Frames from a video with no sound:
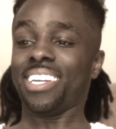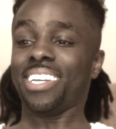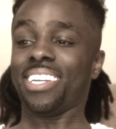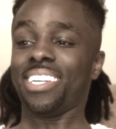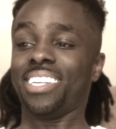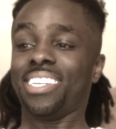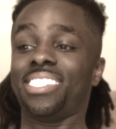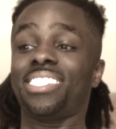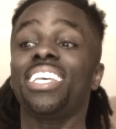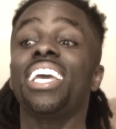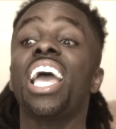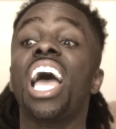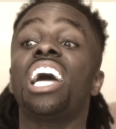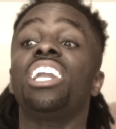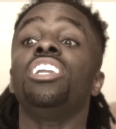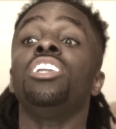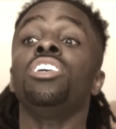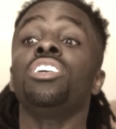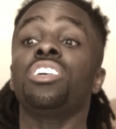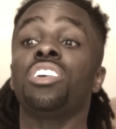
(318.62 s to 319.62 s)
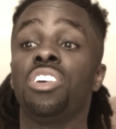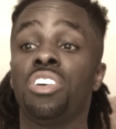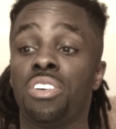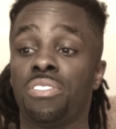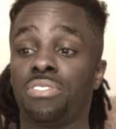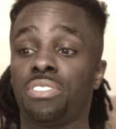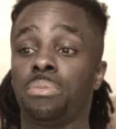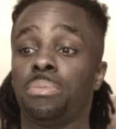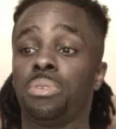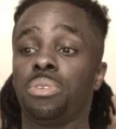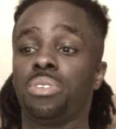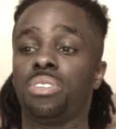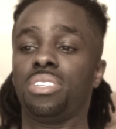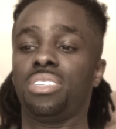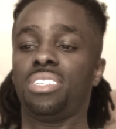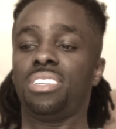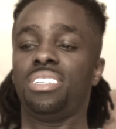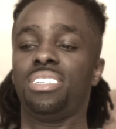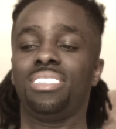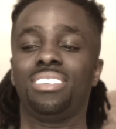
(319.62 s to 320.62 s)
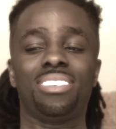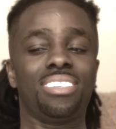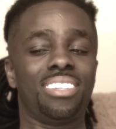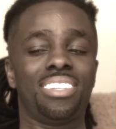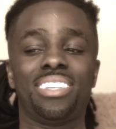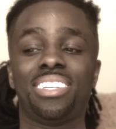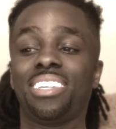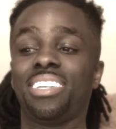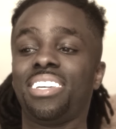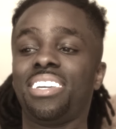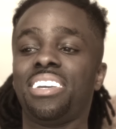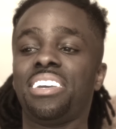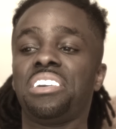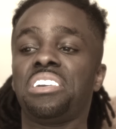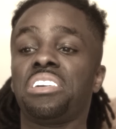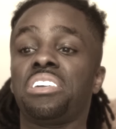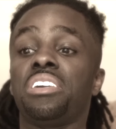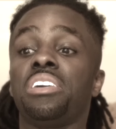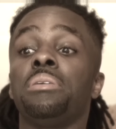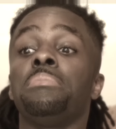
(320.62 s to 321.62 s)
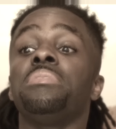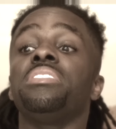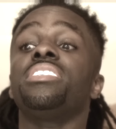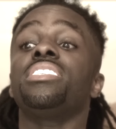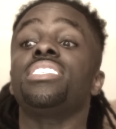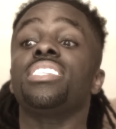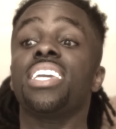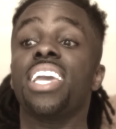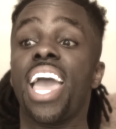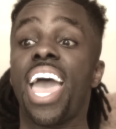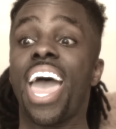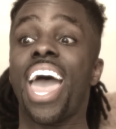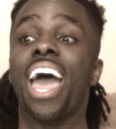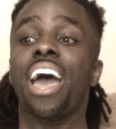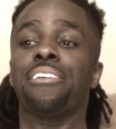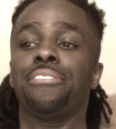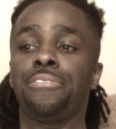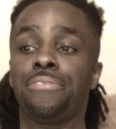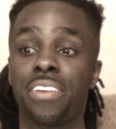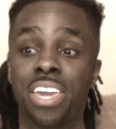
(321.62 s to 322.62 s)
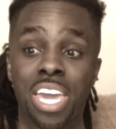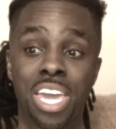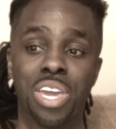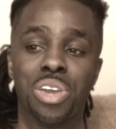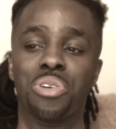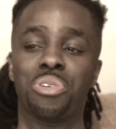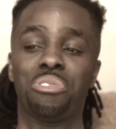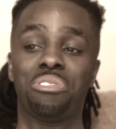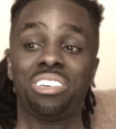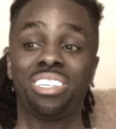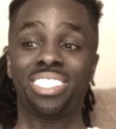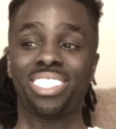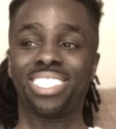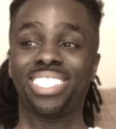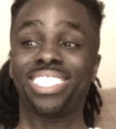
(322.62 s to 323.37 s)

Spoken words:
Said I look comfortable. Come and see how I feel.